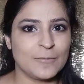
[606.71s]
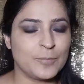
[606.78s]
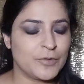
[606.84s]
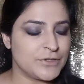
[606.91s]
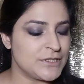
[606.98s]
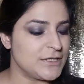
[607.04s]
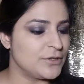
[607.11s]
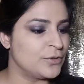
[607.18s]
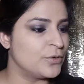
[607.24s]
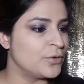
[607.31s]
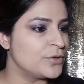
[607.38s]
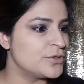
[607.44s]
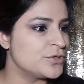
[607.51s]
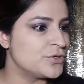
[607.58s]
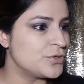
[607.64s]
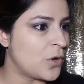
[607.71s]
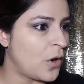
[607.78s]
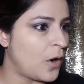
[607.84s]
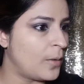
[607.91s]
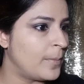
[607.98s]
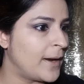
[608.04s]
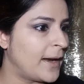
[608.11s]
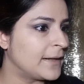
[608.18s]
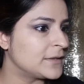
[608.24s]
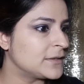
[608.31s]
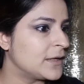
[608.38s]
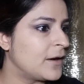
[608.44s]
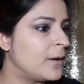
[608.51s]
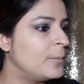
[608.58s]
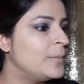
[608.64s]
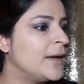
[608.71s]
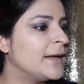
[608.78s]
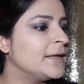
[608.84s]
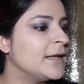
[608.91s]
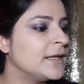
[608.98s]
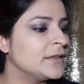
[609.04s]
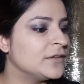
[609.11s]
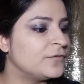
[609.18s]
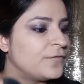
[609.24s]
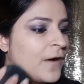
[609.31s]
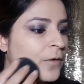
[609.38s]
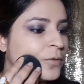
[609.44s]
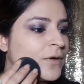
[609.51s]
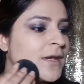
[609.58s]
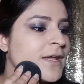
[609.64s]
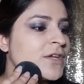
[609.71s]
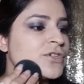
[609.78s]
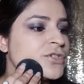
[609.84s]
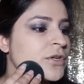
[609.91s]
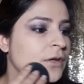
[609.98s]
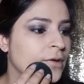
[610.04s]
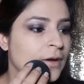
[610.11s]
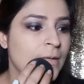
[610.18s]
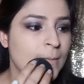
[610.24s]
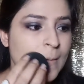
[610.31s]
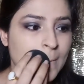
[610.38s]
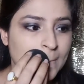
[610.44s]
a pretty good job at blending the foundation.